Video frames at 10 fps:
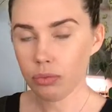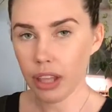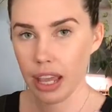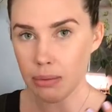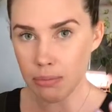
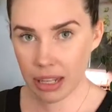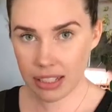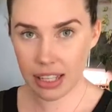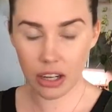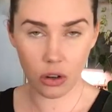and mix
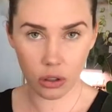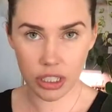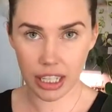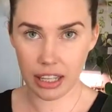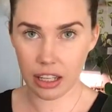that all
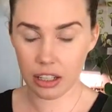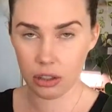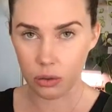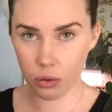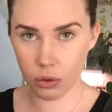together,
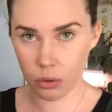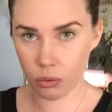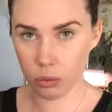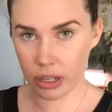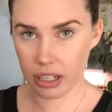all
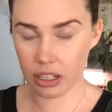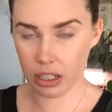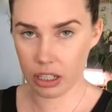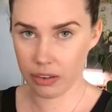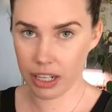the wet
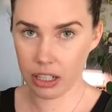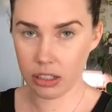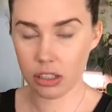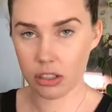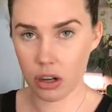ingredients,
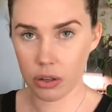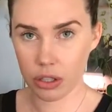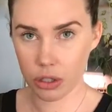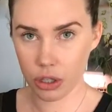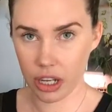the salt and the
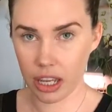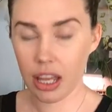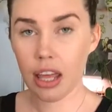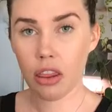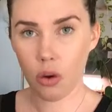sugar,
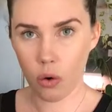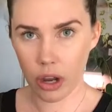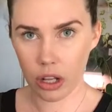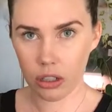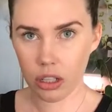the
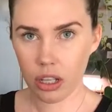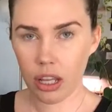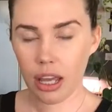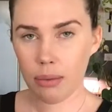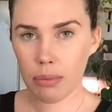oil,
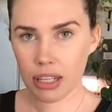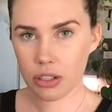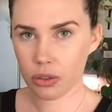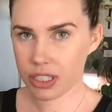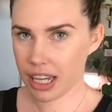mix it
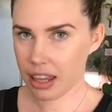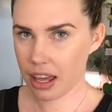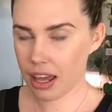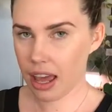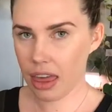all
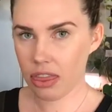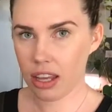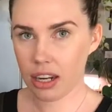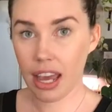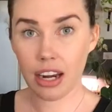together, and
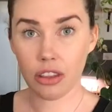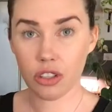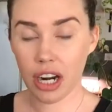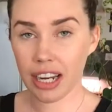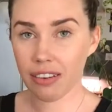then add in the
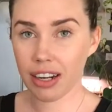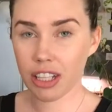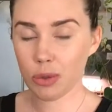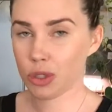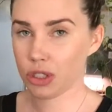dry
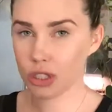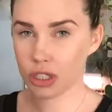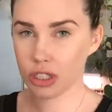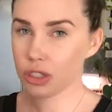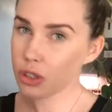ingredients, which is
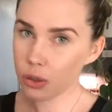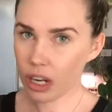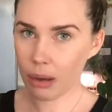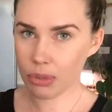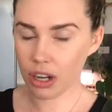just 2
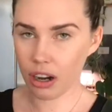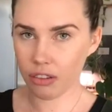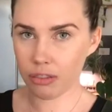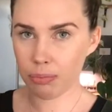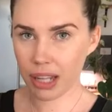cups
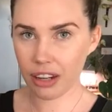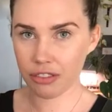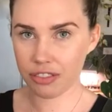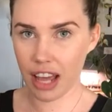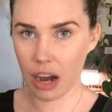of plain
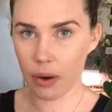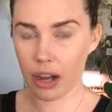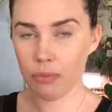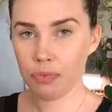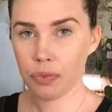flour,
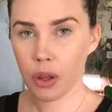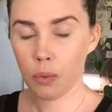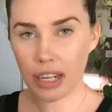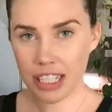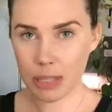
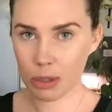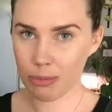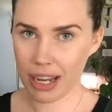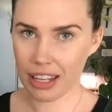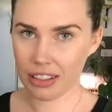1 teaspoon of
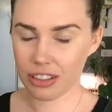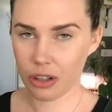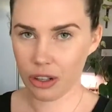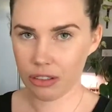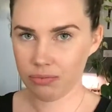baking
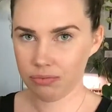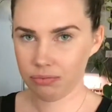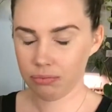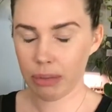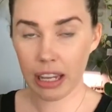
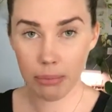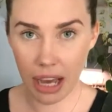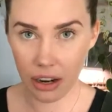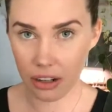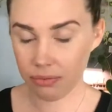
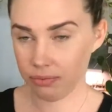powder.